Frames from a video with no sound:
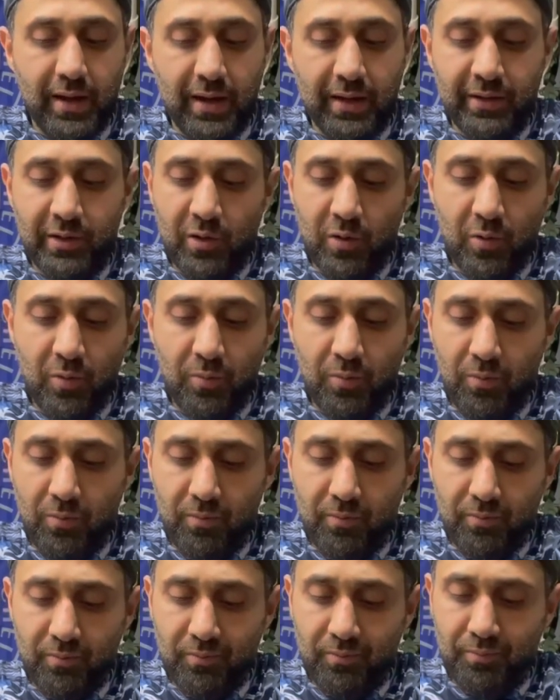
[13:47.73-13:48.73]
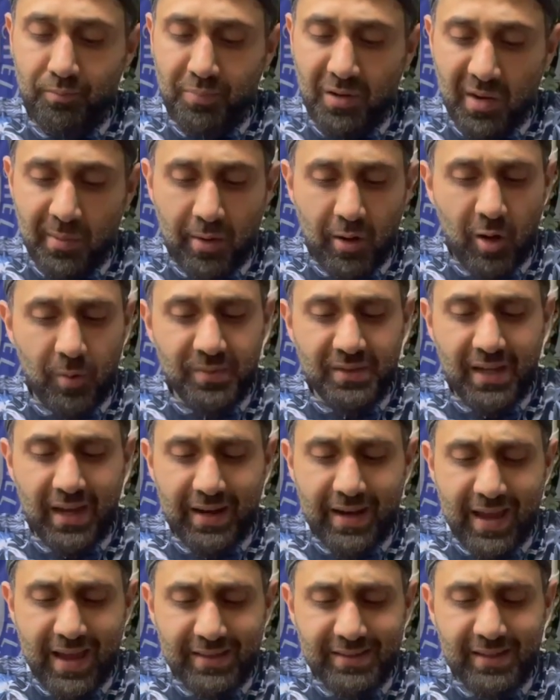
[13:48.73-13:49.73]
I know Primary Arms kind
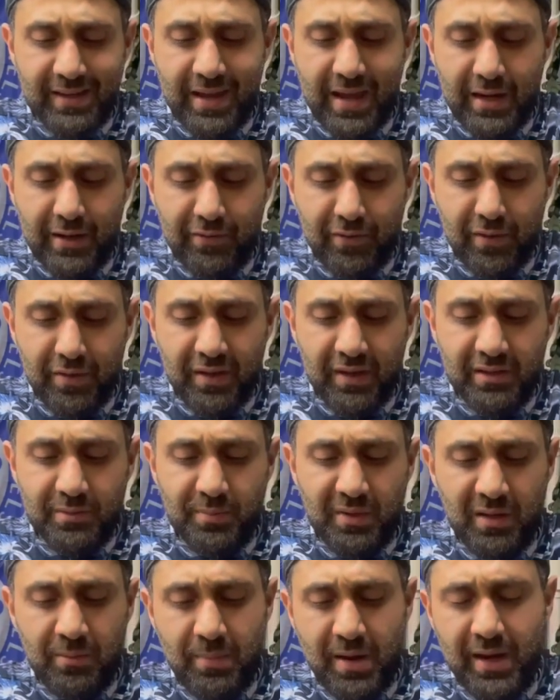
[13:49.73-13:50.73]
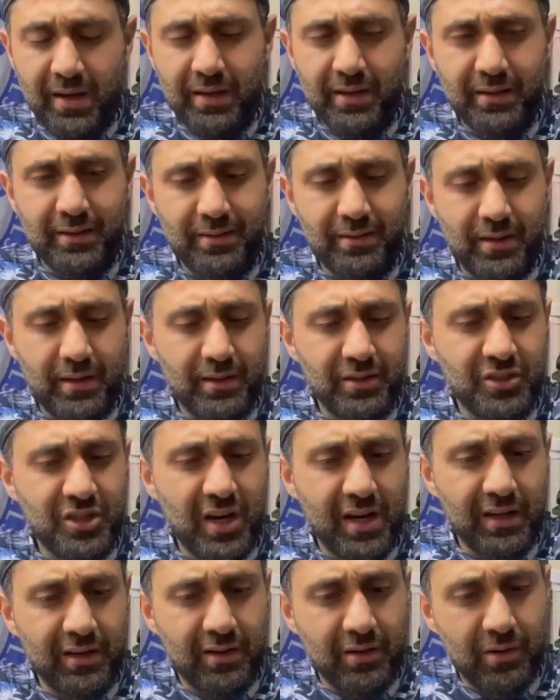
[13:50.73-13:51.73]
of has a knack for things being made in
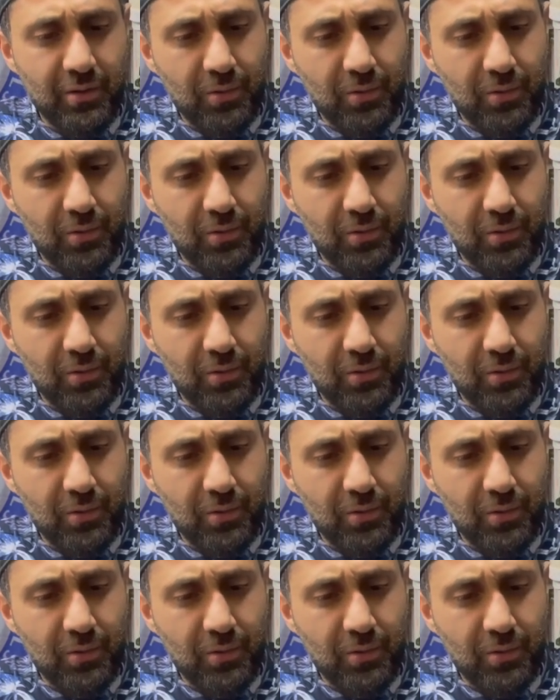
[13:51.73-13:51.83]
China,